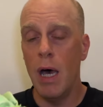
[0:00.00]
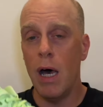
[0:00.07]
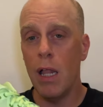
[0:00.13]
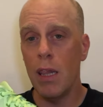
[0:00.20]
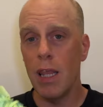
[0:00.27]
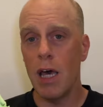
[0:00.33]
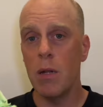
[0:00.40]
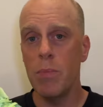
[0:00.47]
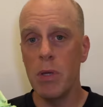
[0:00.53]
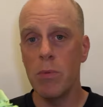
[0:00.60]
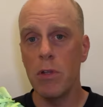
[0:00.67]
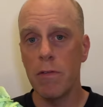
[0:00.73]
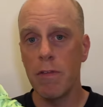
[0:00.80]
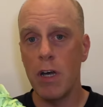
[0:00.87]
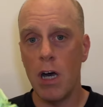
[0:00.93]
A lot of
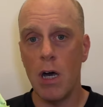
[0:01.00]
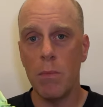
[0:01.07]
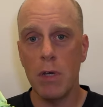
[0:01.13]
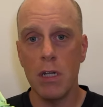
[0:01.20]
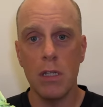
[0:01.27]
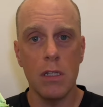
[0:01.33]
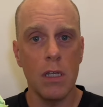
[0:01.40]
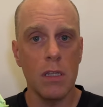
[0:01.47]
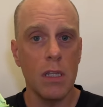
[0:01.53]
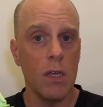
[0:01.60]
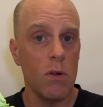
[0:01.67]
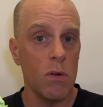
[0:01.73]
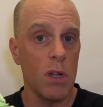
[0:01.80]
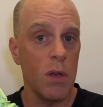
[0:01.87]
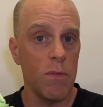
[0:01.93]
people have commented that they
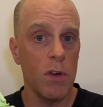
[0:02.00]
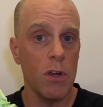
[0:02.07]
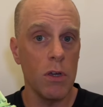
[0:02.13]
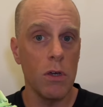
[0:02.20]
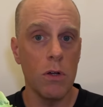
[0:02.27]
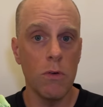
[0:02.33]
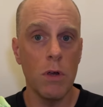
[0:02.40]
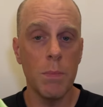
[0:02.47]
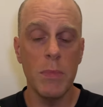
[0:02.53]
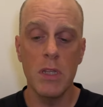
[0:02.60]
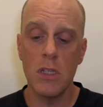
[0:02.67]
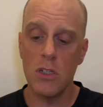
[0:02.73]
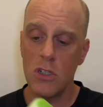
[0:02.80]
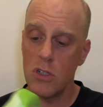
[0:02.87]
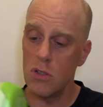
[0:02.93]
don't have very good grip in
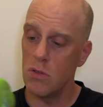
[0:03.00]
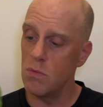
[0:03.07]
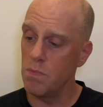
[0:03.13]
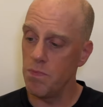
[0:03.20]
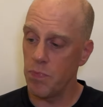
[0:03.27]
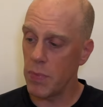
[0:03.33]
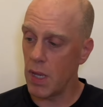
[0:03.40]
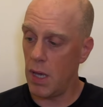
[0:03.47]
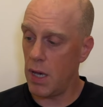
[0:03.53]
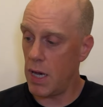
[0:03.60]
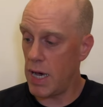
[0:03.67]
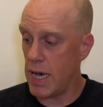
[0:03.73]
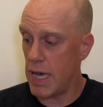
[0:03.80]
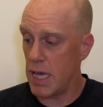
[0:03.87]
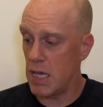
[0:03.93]
this shoe.
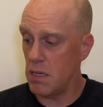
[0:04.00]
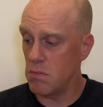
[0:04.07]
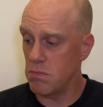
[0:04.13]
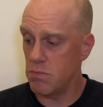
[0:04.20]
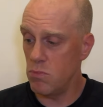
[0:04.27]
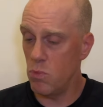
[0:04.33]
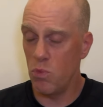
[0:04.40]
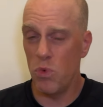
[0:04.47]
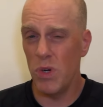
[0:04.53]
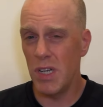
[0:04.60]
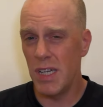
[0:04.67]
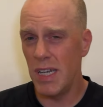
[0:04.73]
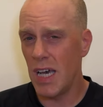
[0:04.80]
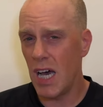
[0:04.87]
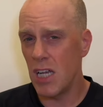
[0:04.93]
I
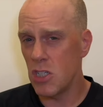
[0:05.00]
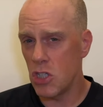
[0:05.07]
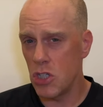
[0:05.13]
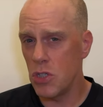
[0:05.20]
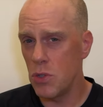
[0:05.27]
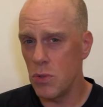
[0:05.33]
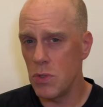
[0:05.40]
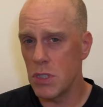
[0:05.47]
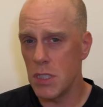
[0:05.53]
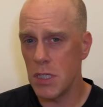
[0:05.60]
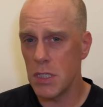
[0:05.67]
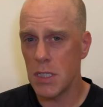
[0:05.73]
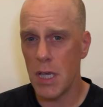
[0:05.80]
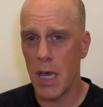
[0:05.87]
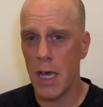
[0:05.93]
would not choose
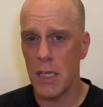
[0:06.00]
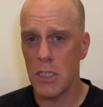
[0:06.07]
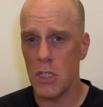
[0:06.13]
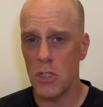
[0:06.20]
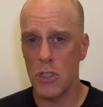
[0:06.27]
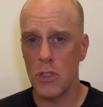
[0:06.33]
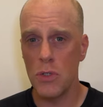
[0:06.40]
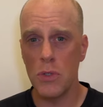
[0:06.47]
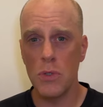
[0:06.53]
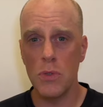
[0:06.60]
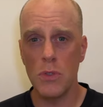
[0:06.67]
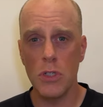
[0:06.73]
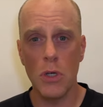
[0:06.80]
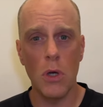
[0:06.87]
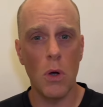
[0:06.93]
this as a shoe
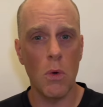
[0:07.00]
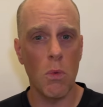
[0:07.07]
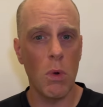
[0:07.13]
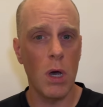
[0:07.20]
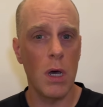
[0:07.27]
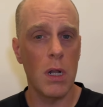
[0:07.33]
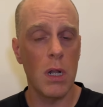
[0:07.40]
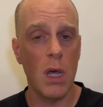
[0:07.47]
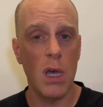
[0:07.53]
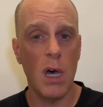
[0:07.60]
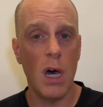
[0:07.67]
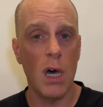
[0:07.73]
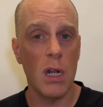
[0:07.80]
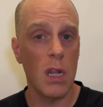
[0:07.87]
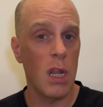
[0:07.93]
to go run
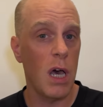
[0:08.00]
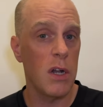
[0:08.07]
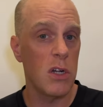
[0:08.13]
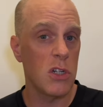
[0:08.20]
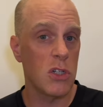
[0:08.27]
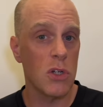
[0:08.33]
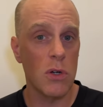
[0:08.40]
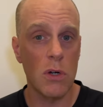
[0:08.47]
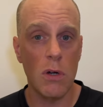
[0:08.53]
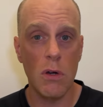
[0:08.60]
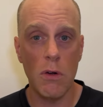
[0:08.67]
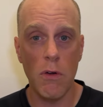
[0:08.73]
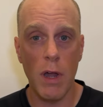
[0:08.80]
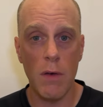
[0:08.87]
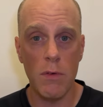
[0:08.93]
on a lot of dirt or
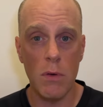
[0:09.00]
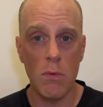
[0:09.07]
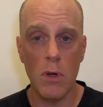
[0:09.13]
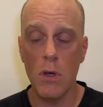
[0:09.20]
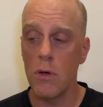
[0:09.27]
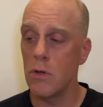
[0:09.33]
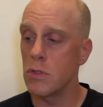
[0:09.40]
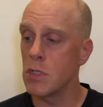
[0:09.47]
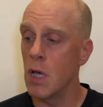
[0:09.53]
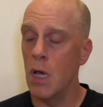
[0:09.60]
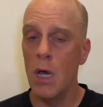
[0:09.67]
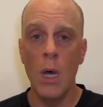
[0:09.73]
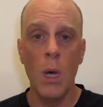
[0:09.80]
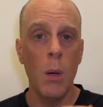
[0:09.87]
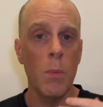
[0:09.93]
gravel roads,
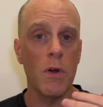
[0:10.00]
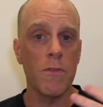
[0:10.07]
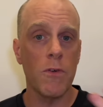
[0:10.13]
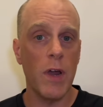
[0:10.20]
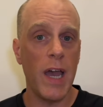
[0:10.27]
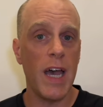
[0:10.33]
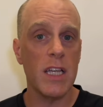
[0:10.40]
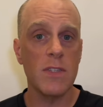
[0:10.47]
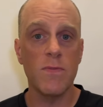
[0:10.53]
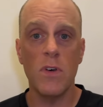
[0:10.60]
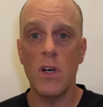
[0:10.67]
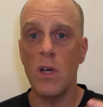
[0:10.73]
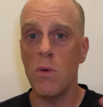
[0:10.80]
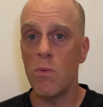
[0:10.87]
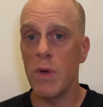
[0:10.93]
but for
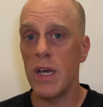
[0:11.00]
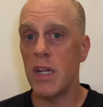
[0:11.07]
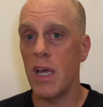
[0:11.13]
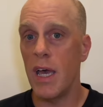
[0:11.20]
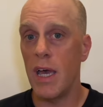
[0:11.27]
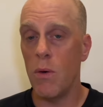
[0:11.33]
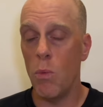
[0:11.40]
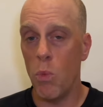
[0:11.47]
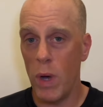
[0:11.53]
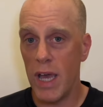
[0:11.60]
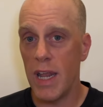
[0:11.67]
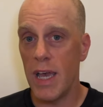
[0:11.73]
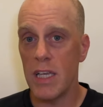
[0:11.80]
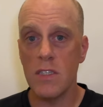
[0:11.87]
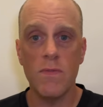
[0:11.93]
asphalt, wet
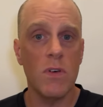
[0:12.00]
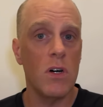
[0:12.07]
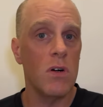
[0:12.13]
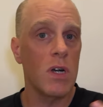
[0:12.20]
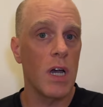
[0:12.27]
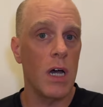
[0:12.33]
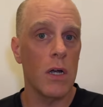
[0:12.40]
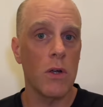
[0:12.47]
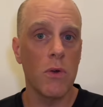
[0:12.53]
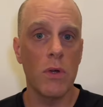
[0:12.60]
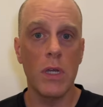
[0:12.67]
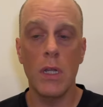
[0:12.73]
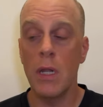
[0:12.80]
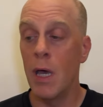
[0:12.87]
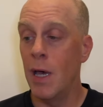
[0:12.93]
asphalt,
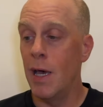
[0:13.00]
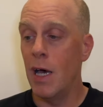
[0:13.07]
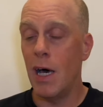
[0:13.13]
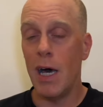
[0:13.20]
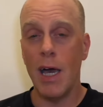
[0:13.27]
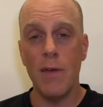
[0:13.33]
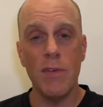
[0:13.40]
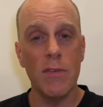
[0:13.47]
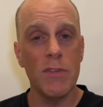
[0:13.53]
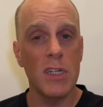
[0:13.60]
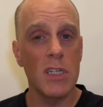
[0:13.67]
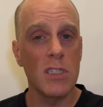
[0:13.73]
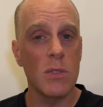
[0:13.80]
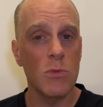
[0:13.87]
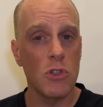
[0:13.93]
concrete, I've even
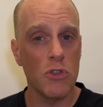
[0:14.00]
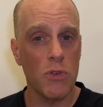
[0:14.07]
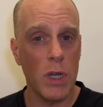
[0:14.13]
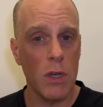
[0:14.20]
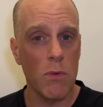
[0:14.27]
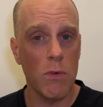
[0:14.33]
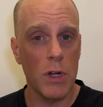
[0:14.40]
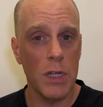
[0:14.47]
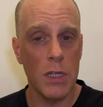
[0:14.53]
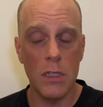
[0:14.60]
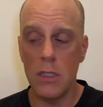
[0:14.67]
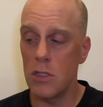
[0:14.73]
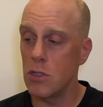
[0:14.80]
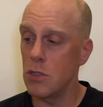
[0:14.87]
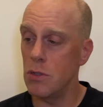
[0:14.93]
done some trail running in
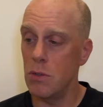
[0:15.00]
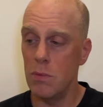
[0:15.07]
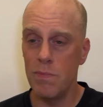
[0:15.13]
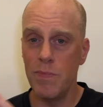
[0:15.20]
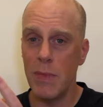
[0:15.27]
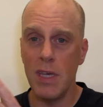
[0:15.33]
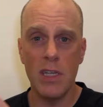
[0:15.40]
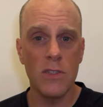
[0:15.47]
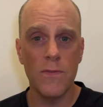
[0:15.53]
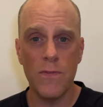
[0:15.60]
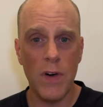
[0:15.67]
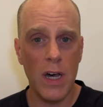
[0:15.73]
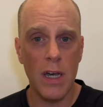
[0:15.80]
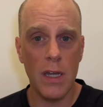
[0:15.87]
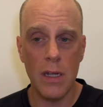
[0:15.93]
this shoe. It's
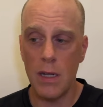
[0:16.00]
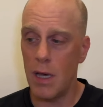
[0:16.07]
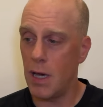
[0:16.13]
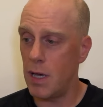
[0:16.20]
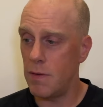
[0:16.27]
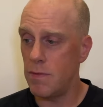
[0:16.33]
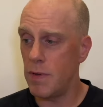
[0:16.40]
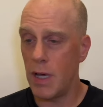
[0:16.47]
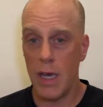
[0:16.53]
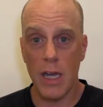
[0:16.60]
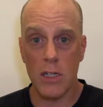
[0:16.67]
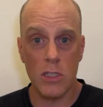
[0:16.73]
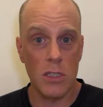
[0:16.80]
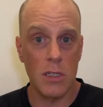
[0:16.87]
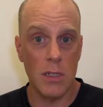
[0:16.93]
fine. I've
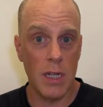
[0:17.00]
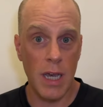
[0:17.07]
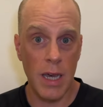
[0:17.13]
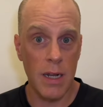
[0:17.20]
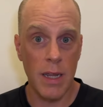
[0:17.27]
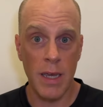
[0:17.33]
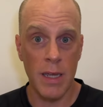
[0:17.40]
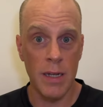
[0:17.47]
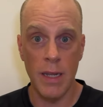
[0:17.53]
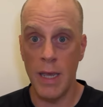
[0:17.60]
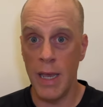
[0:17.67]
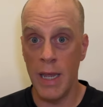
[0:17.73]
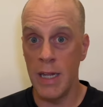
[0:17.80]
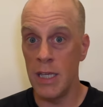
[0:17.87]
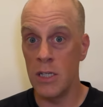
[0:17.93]
actually not had
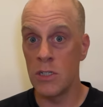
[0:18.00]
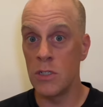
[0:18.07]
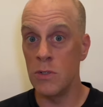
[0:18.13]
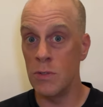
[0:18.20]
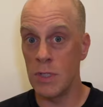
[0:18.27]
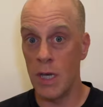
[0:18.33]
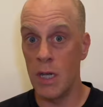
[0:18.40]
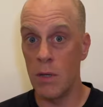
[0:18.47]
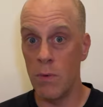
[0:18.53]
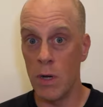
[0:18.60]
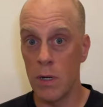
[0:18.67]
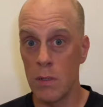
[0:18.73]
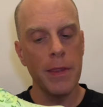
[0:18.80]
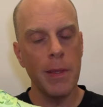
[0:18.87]
any issues anywhere.